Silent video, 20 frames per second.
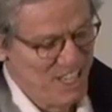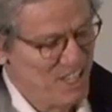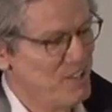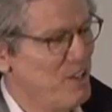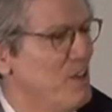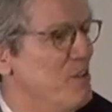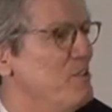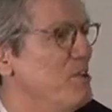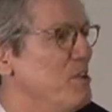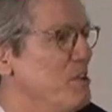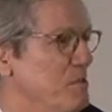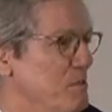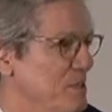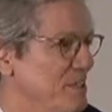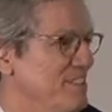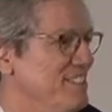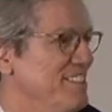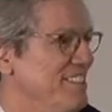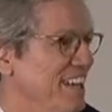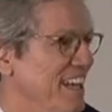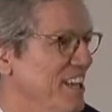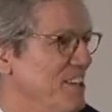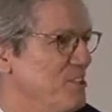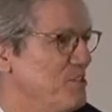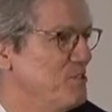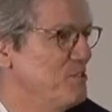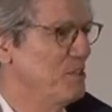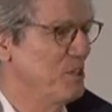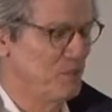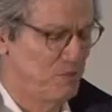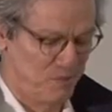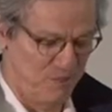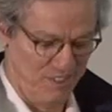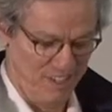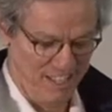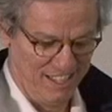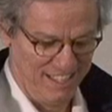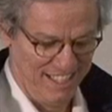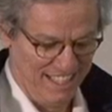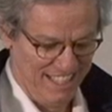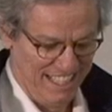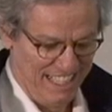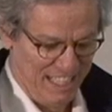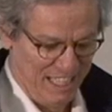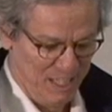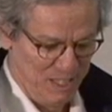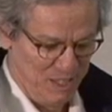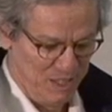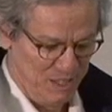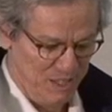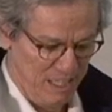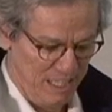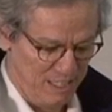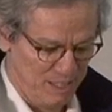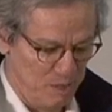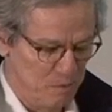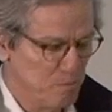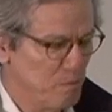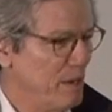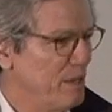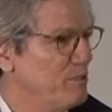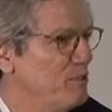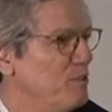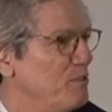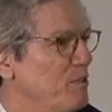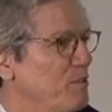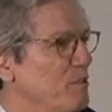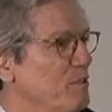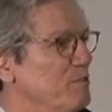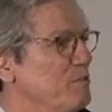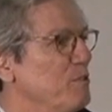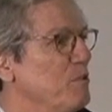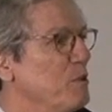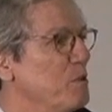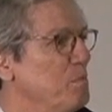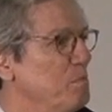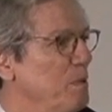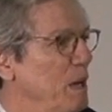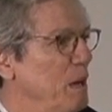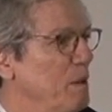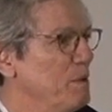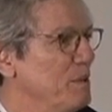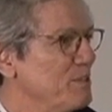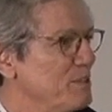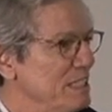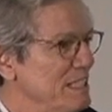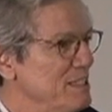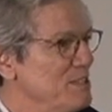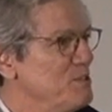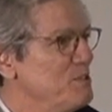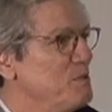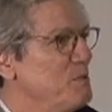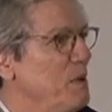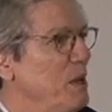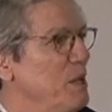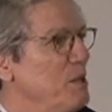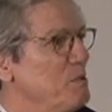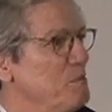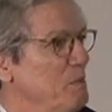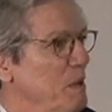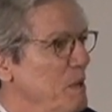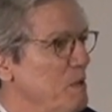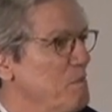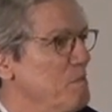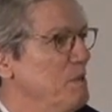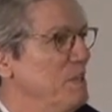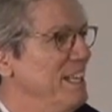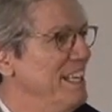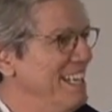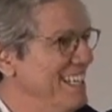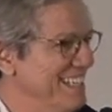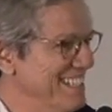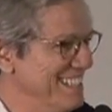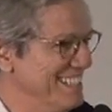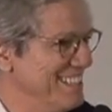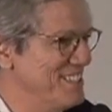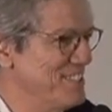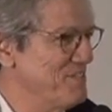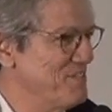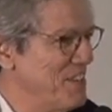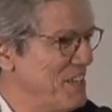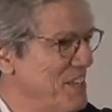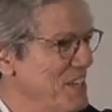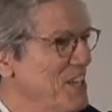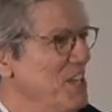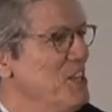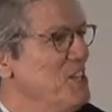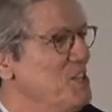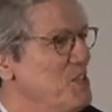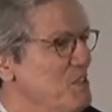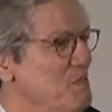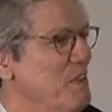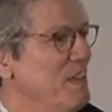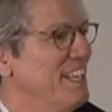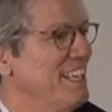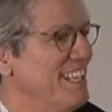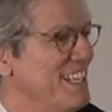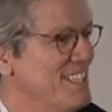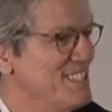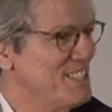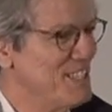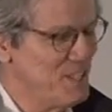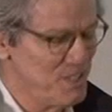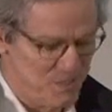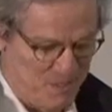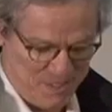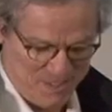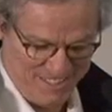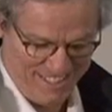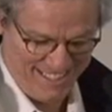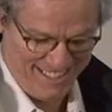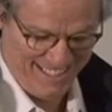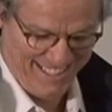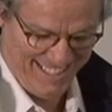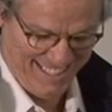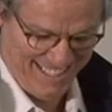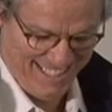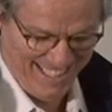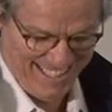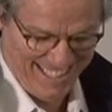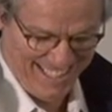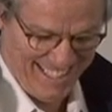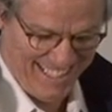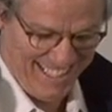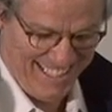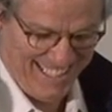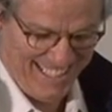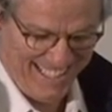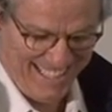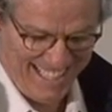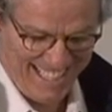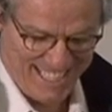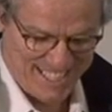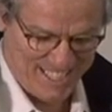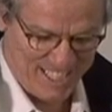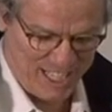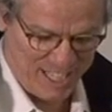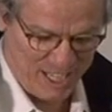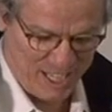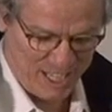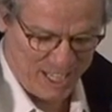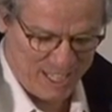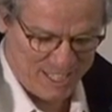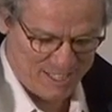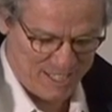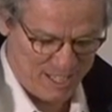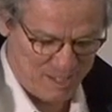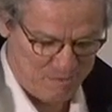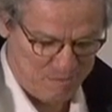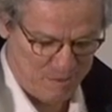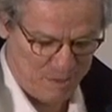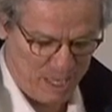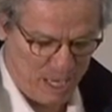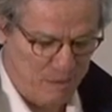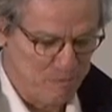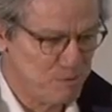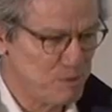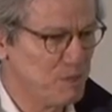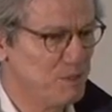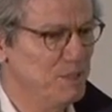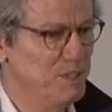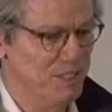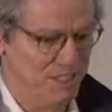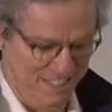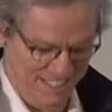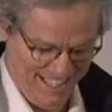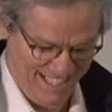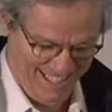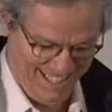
contrary to what Jan has just said, that the presence of the fourth power constrains my ability to make it as interesting as I perhaps could.